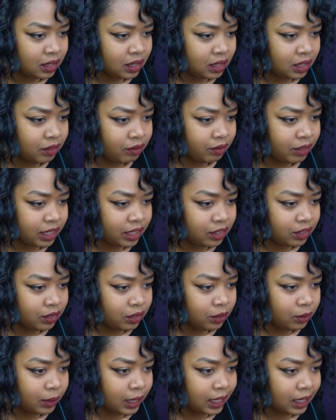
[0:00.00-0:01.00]

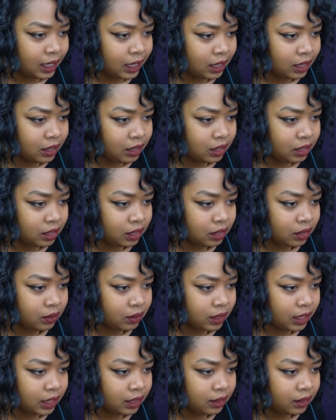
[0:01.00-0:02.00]
eventually. Here you go,
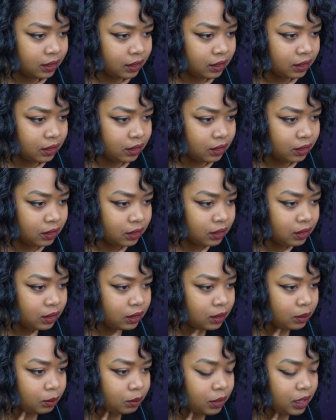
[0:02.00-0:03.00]
guys.
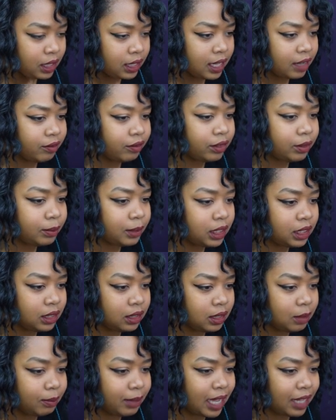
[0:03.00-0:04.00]
Just pin that for me.
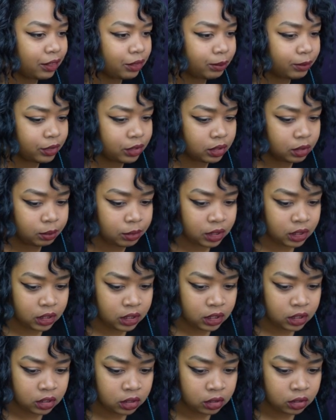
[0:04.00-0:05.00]
The bathrooms are gonna be in
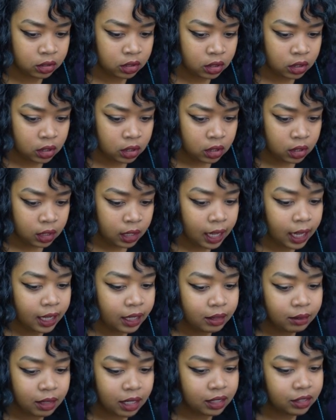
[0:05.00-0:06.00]
here.
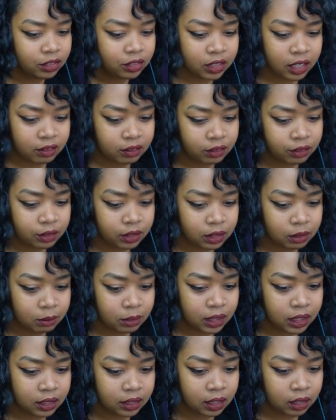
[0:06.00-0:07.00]
I just have everything
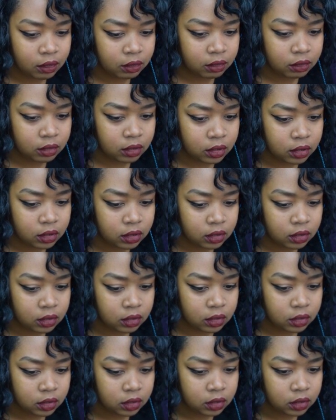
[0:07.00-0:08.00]
planned out. It's
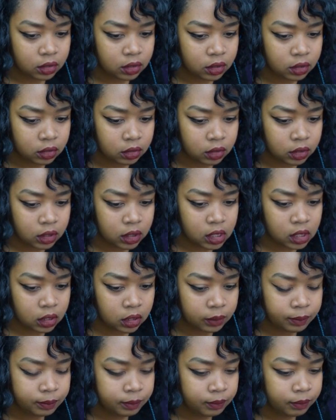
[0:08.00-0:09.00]
a good
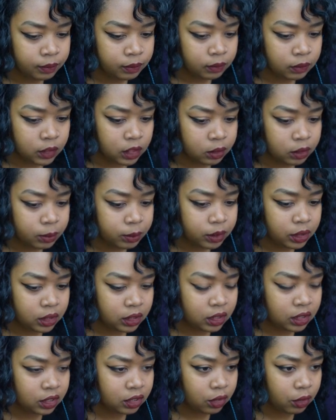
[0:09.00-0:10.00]
thing. I'm gonna put a
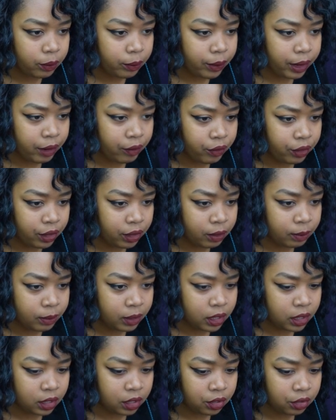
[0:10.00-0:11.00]
terrarium
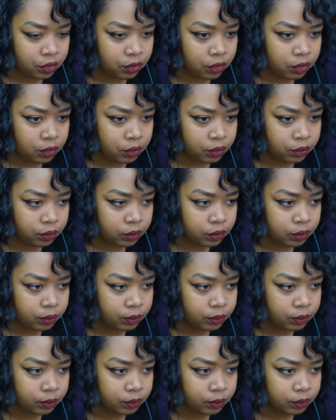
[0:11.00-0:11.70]
in here though.